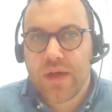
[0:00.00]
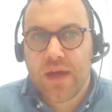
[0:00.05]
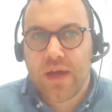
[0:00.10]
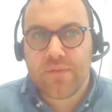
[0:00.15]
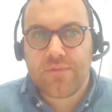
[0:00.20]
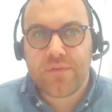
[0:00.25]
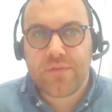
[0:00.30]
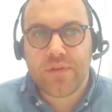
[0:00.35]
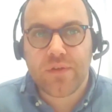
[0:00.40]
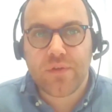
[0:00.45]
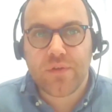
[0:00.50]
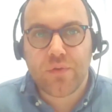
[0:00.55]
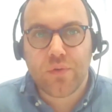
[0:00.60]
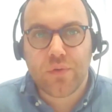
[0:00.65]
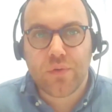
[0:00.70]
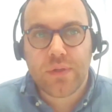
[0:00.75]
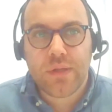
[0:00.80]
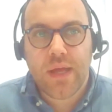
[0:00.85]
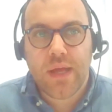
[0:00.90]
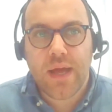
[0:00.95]
after the
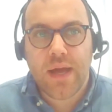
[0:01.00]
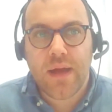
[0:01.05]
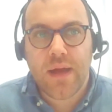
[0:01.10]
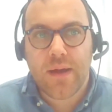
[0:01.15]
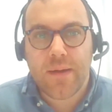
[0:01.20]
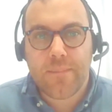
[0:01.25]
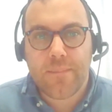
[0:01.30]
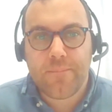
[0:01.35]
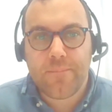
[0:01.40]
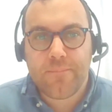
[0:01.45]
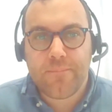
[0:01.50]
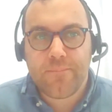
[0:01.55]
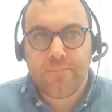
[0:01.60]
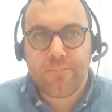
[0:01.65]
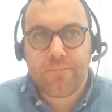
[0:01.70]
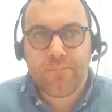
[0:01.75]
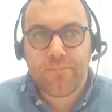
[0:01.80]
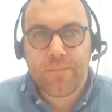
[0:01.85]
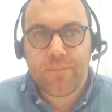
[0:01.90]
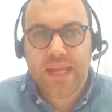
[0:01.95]
call.
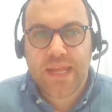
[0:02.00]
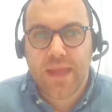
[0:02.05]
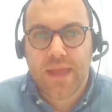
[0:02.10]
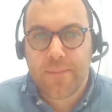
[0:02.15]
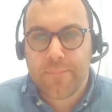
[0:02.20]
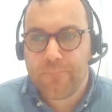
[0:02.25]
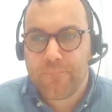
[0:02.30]
Nikki.